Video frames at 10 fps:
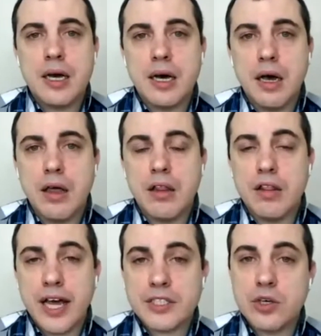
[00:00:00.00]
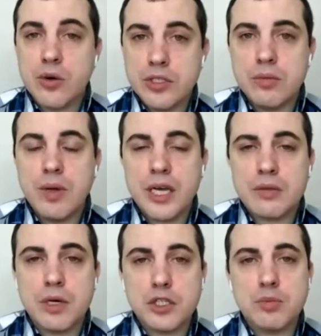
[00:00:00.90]
That's going to make it
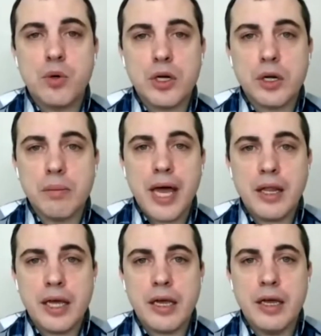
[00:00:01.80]
much more compelling